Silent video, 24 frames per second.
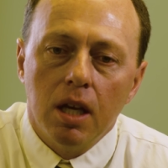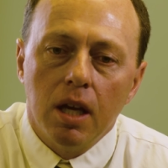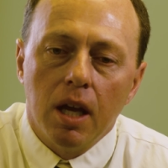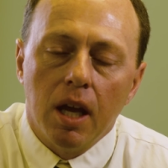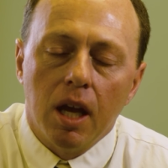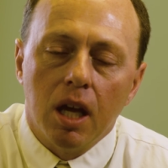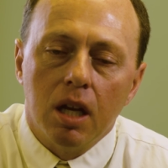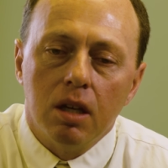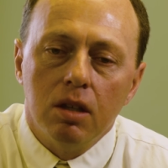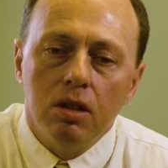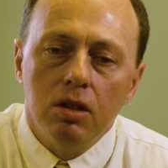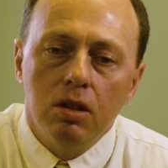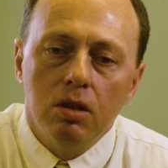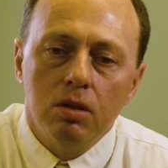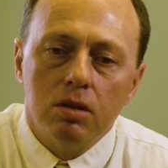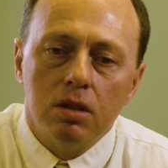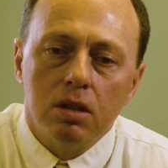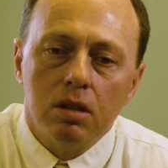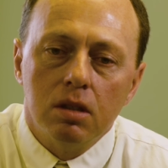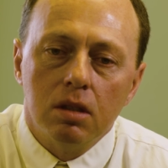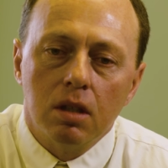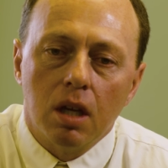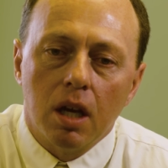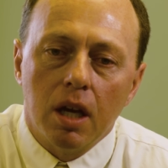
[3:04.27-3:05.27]
And
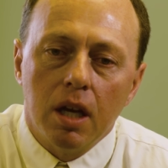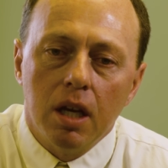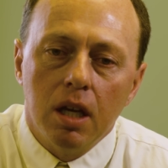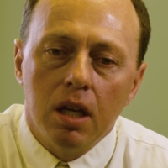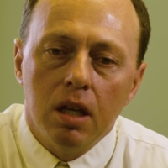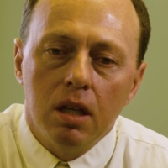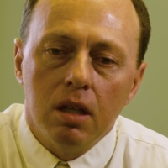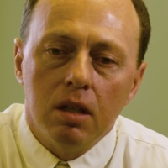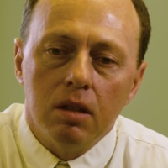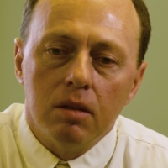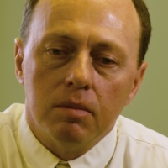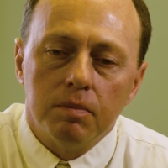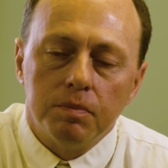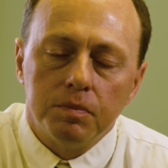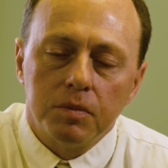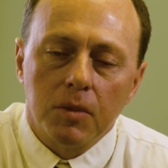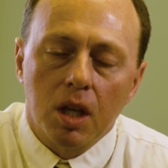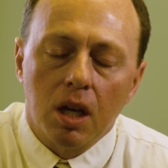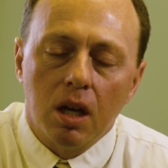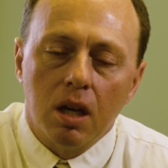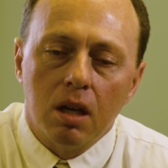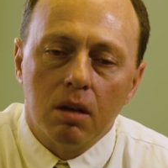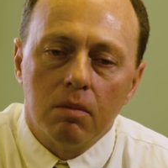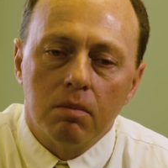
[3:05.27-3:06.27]
using a
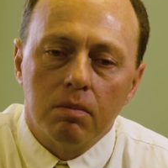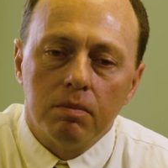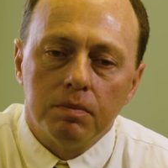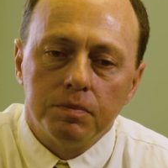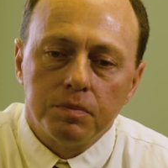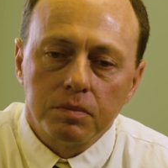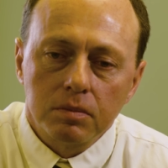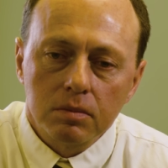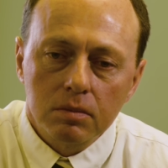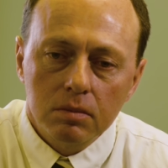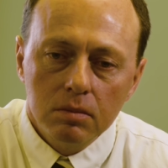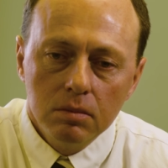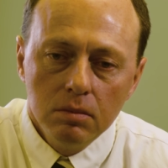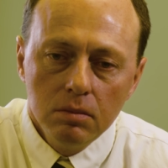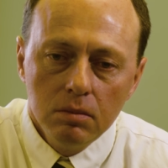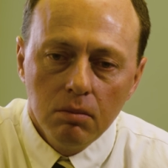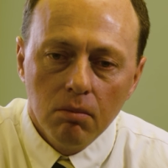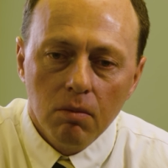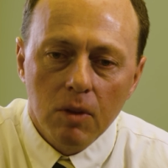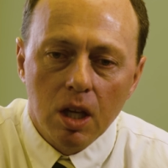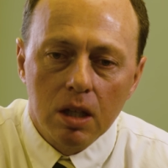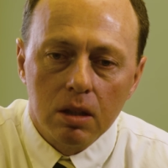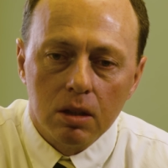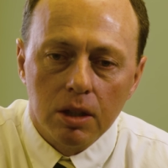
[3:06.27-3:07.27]

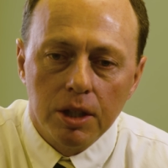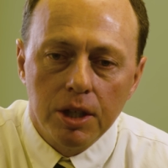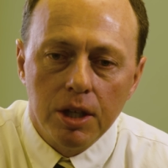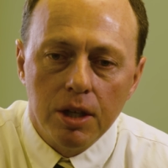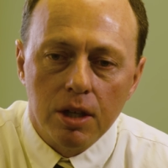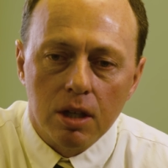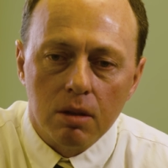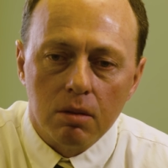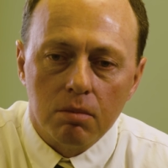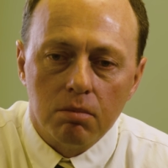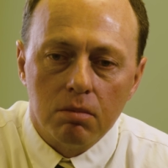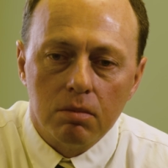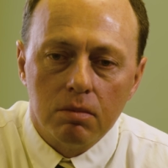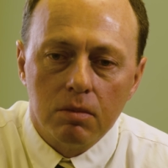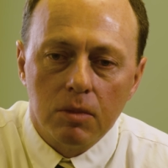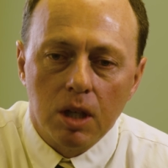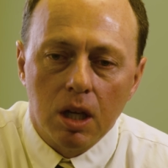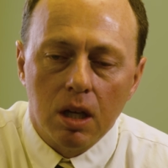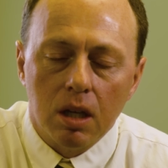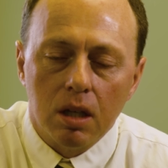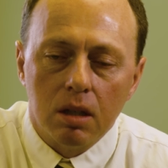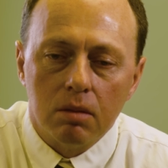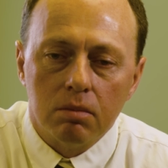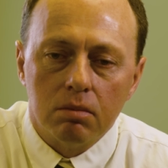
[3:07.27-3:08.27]
linear
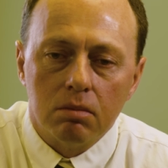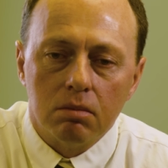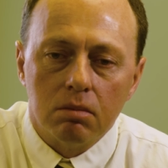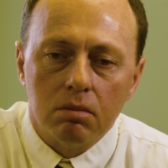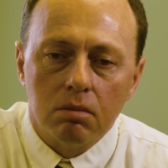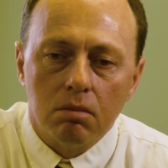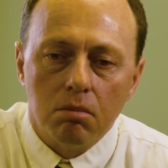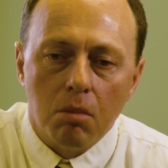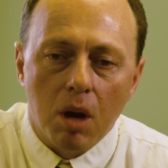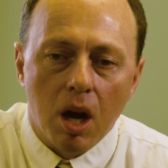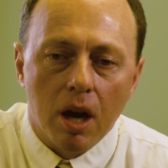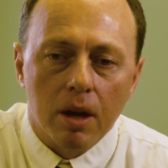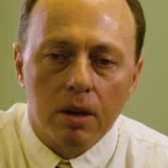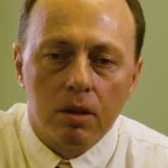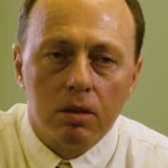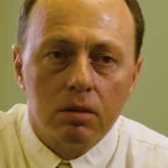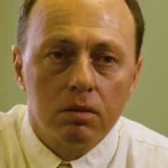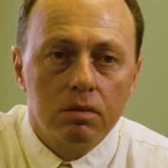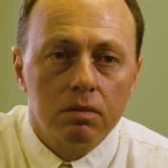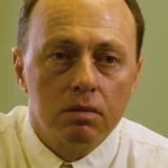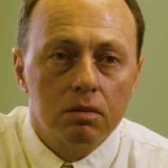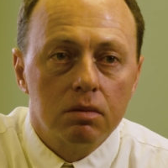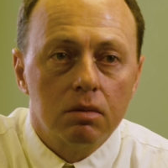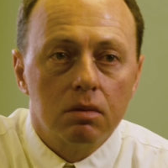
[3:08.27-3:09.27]

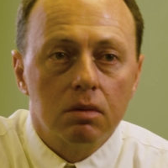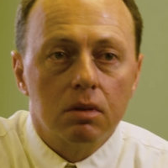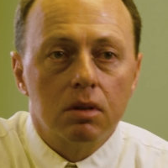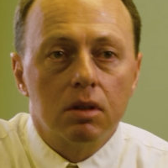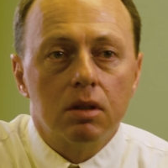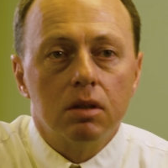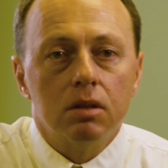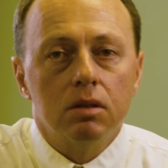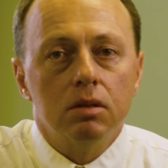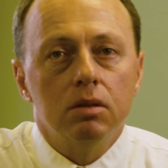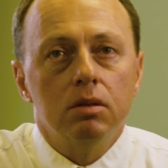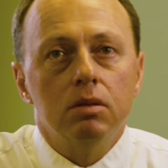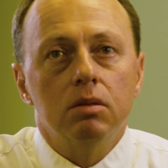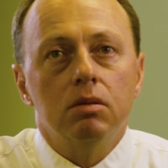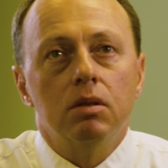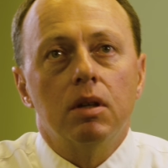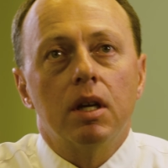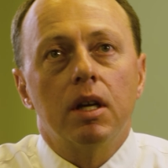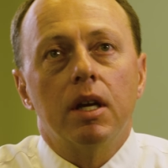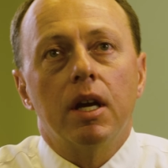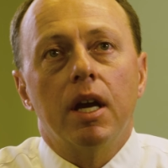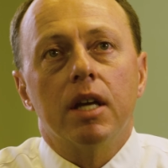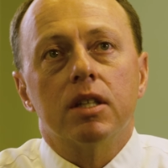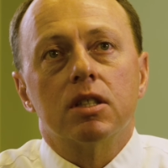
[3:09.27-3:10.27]
model to
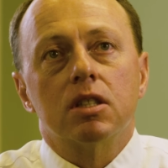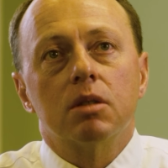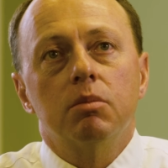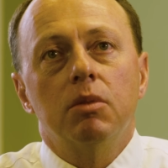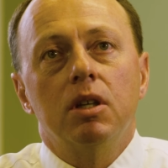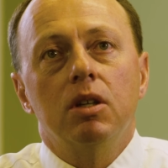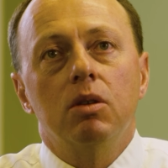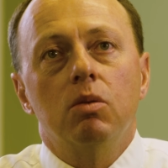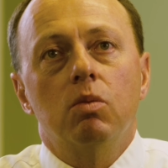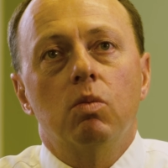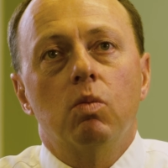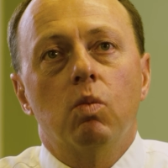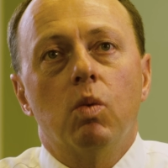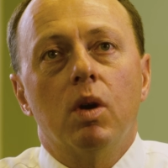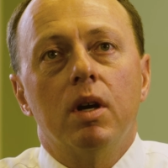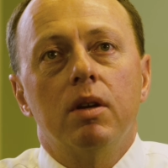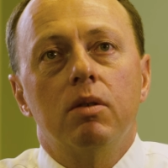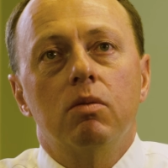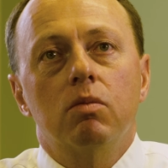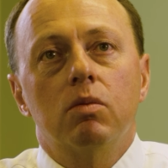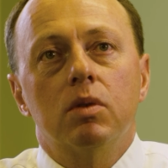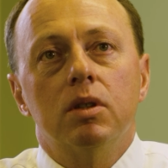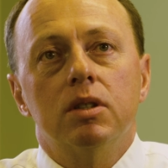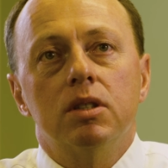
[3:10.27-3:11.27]
estimate
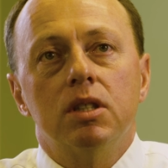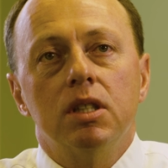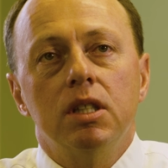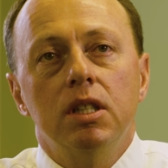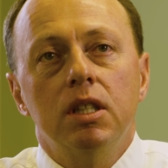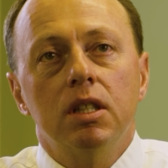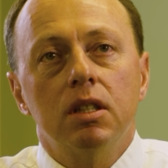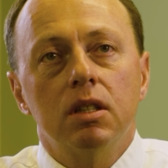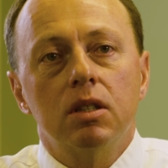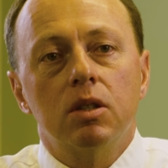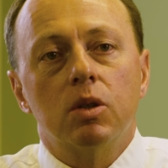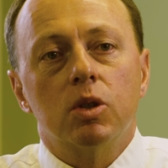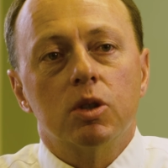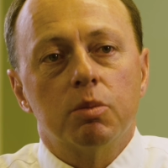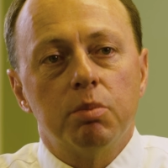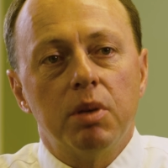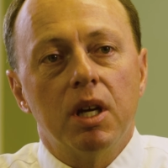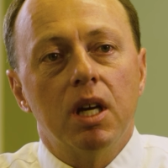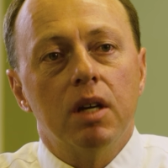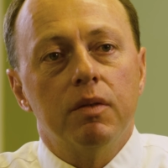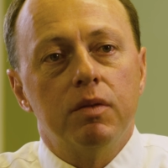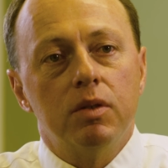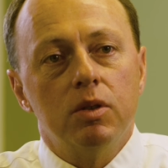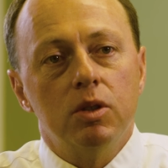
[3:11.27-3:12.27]
what was in those
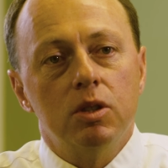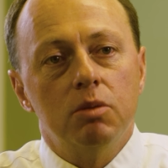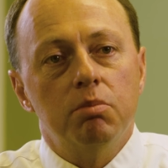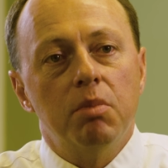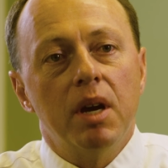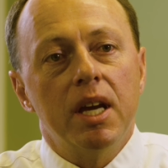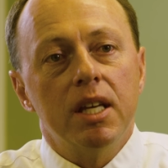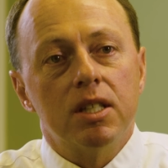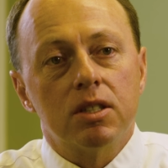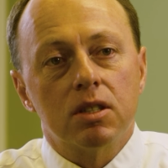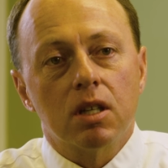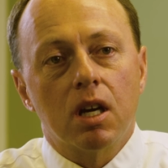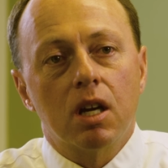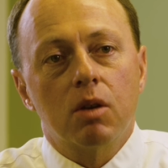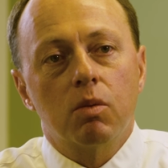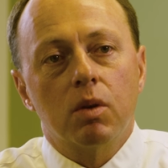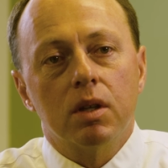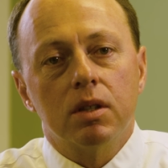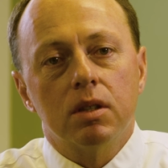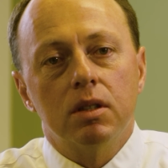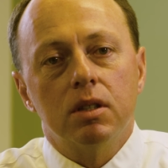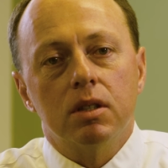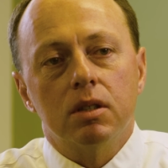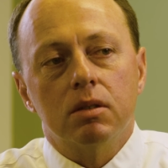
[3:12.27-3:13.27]
pet foods based on
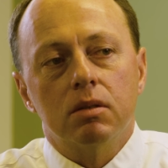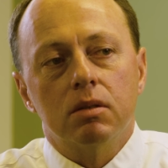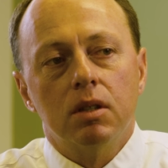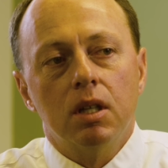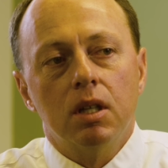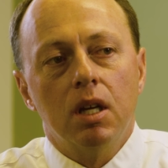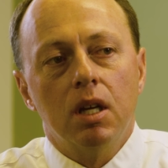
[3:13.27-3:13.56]
what the